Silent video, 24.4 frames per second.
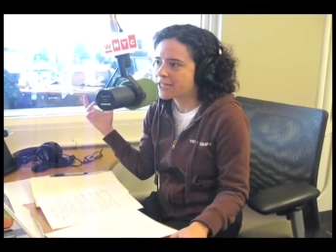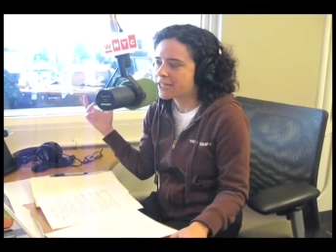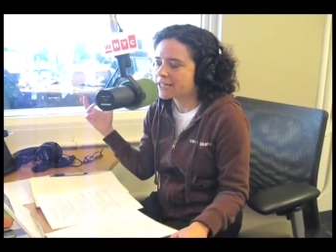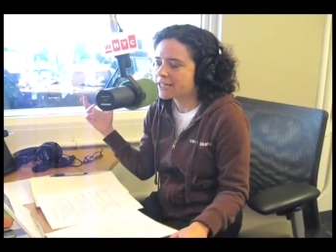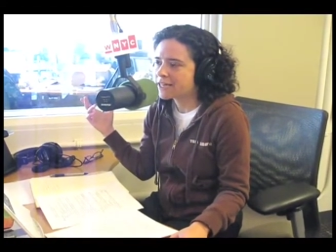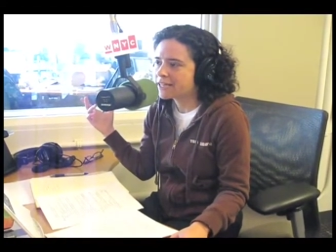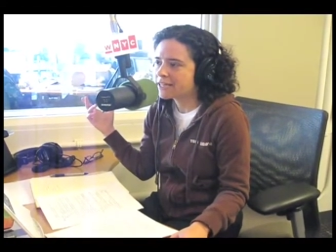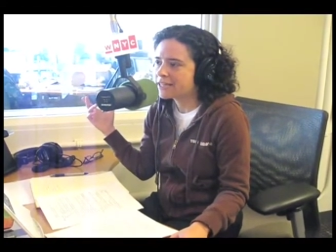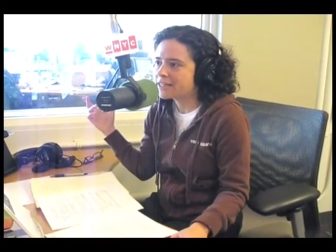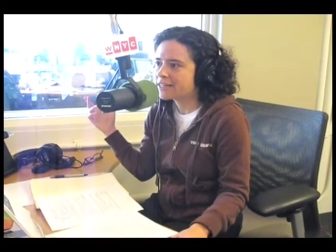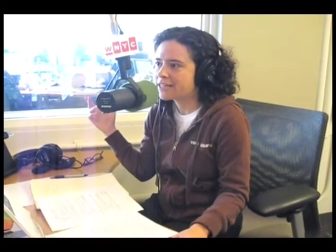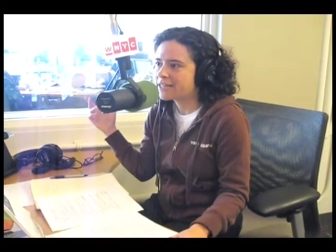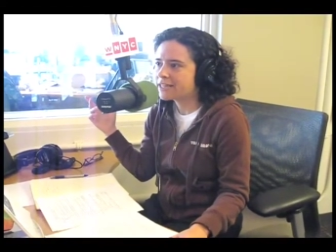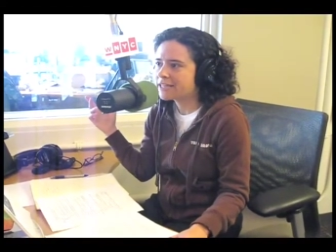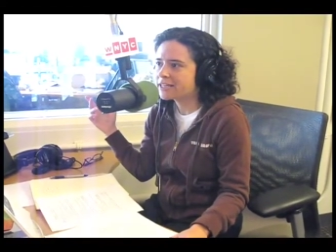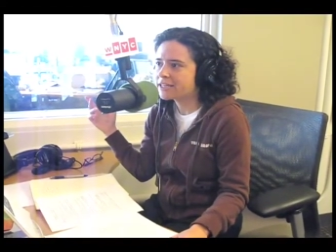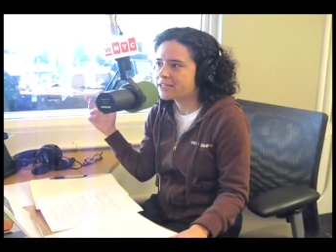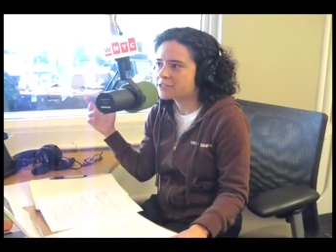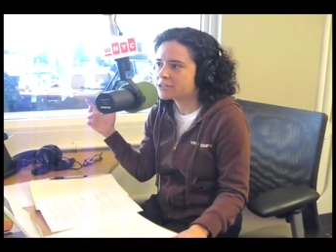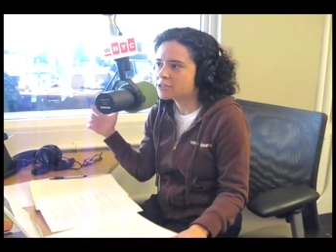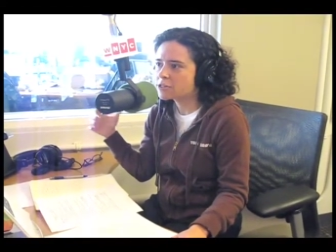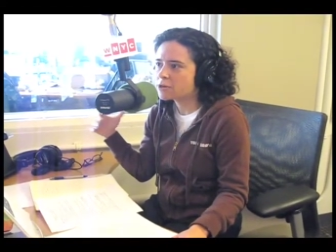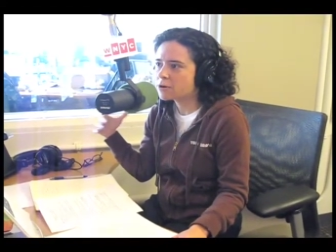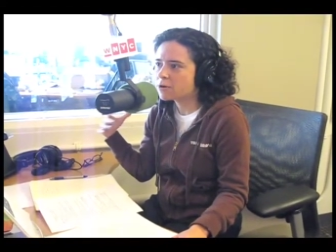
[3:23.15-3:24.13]
And I
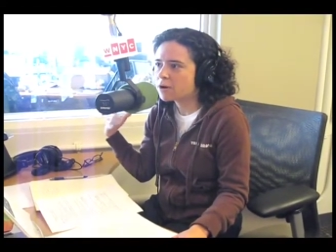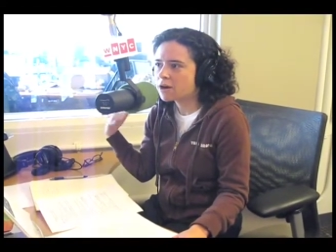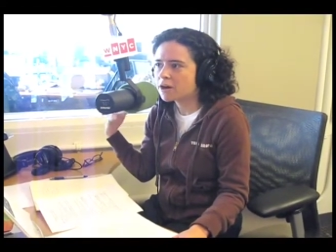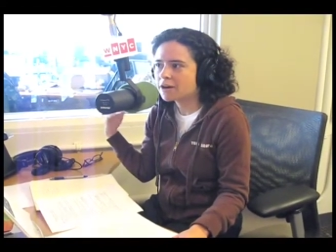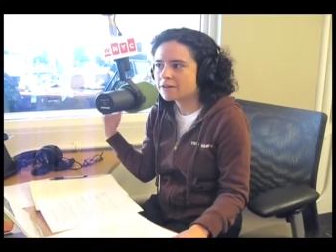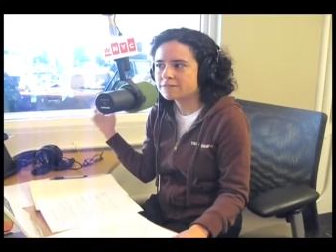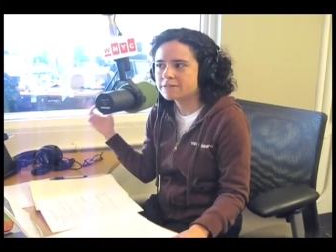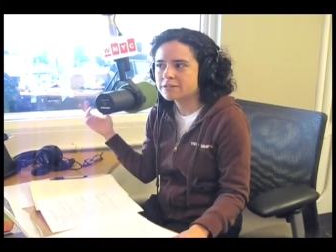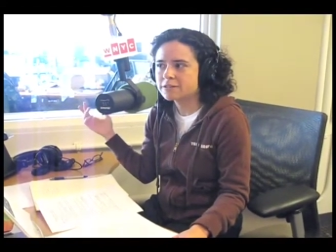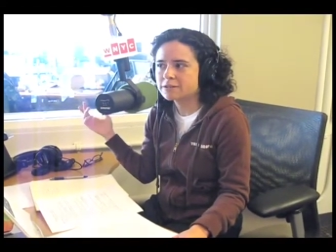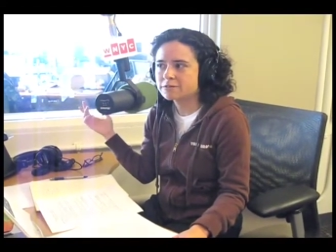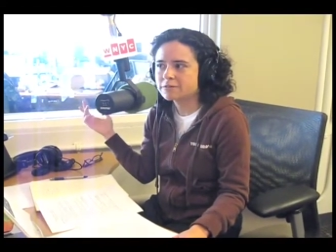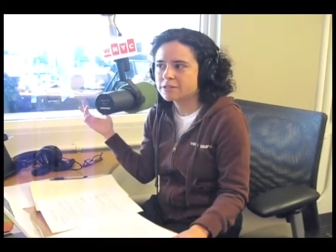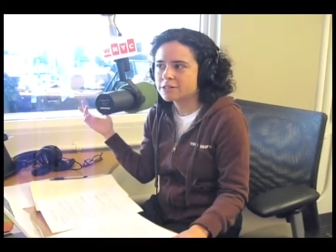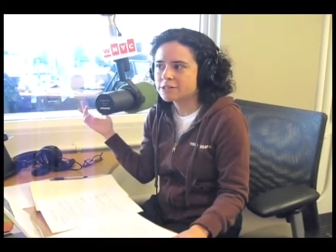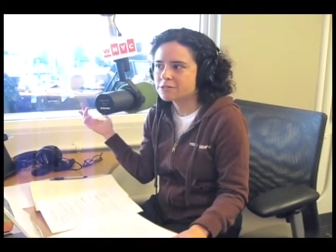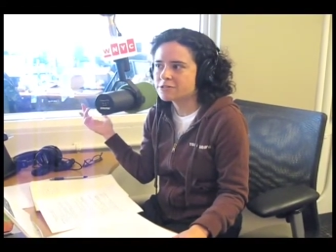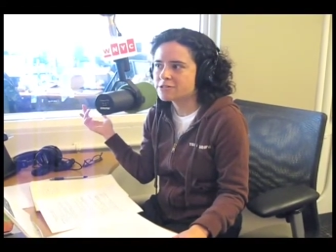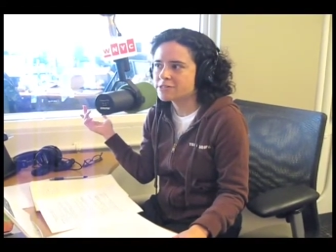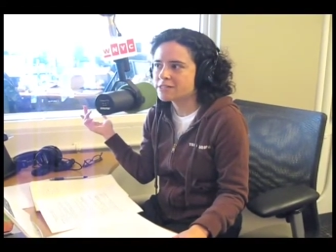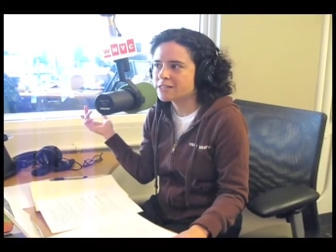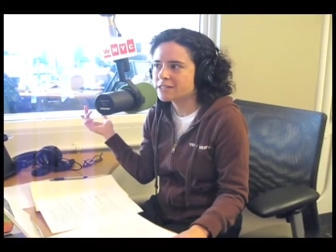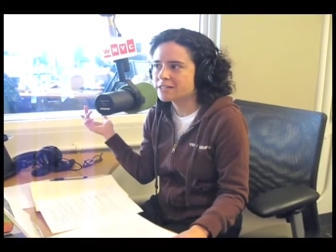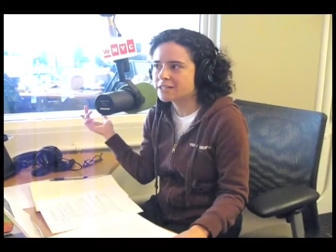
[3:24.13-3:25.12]
think so often when
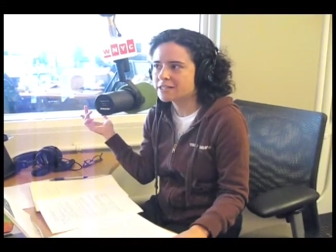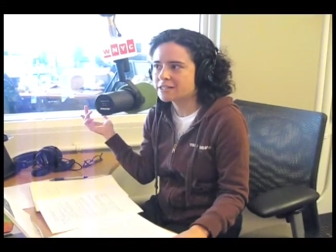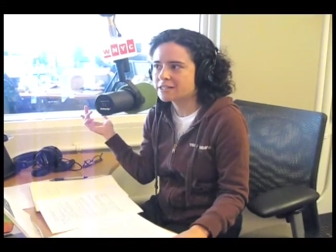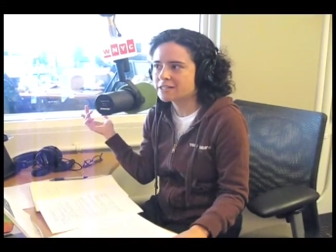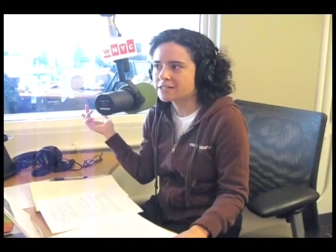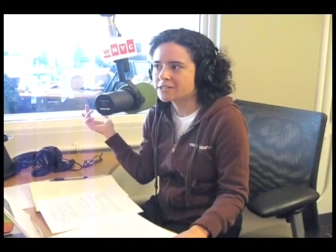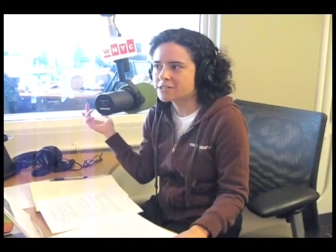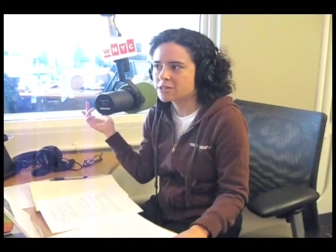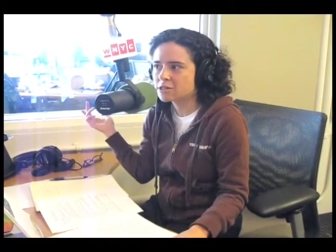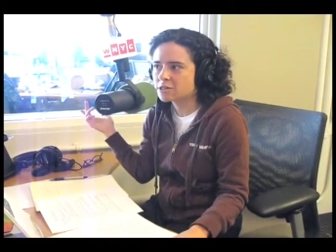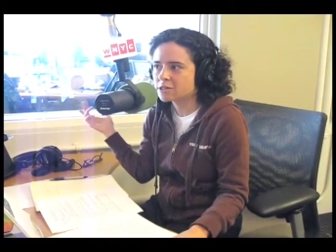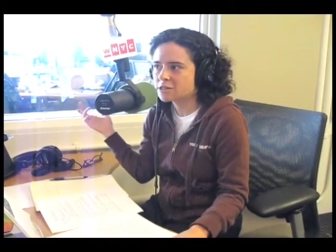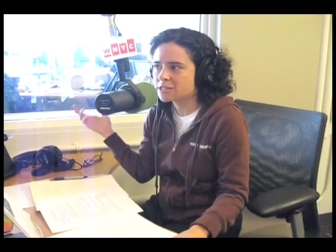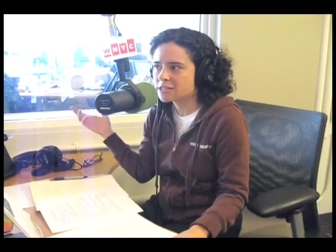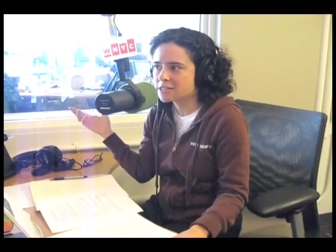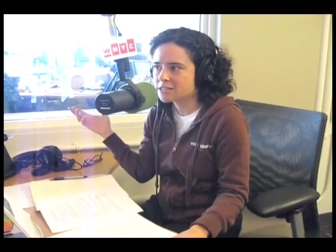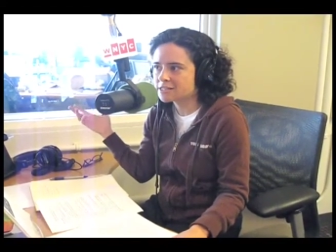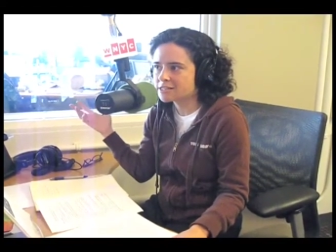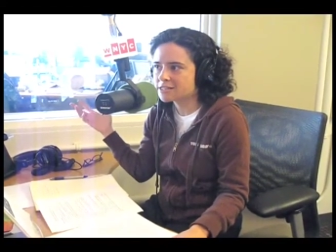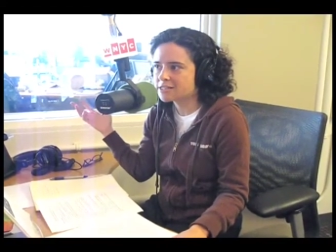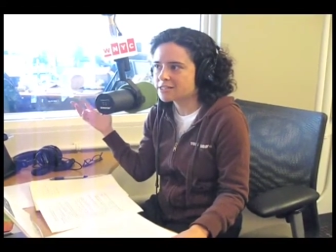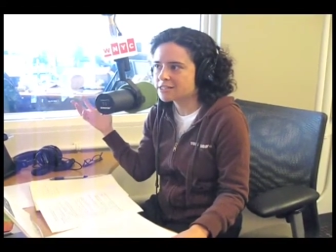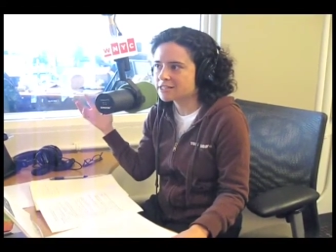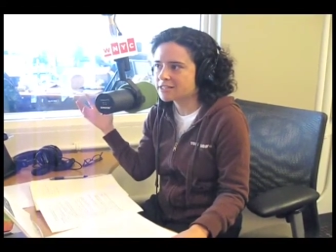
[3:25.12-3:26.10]
you see it in these
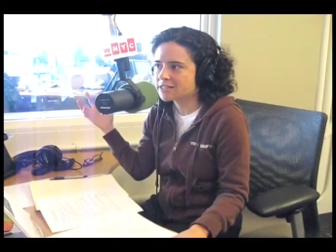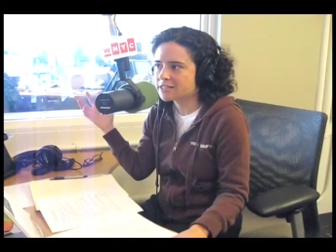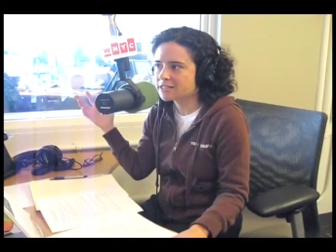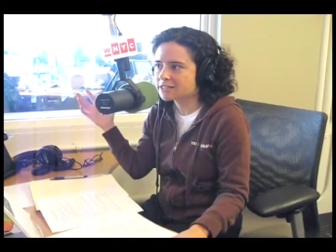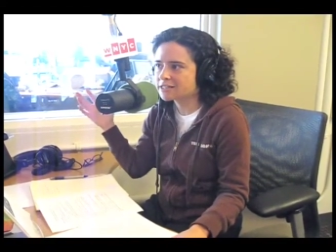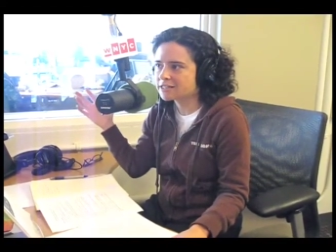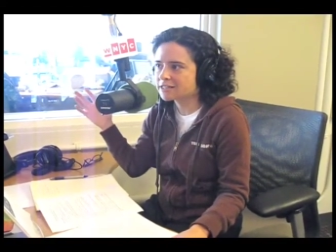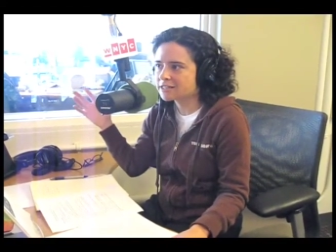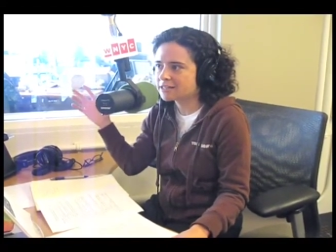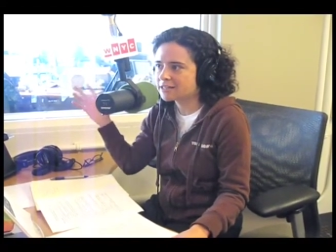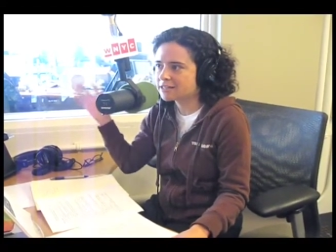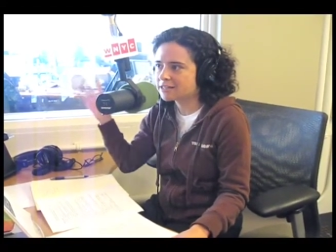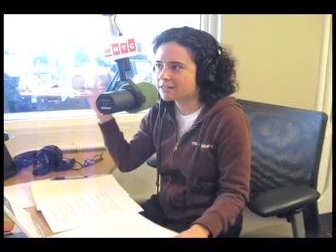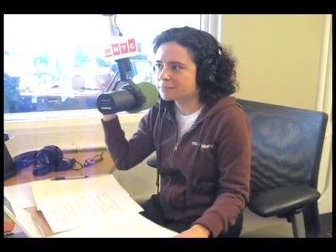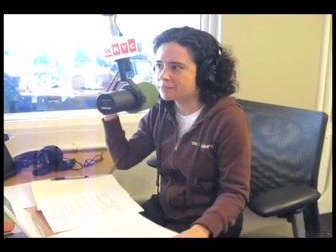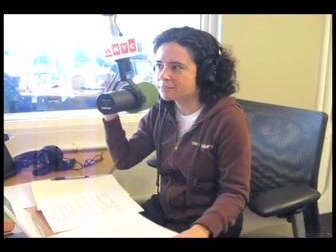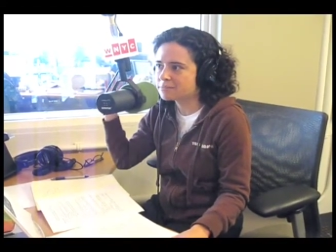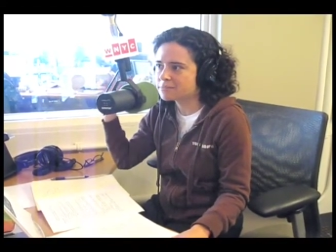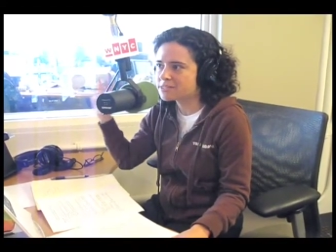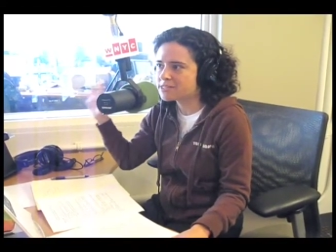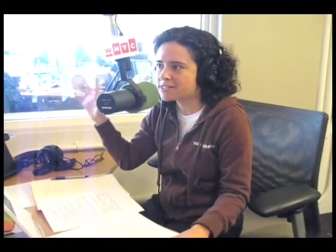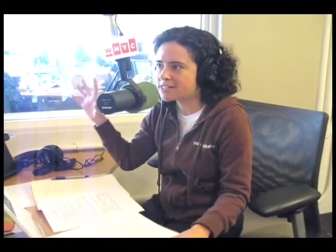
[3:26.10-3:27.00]
artistic um,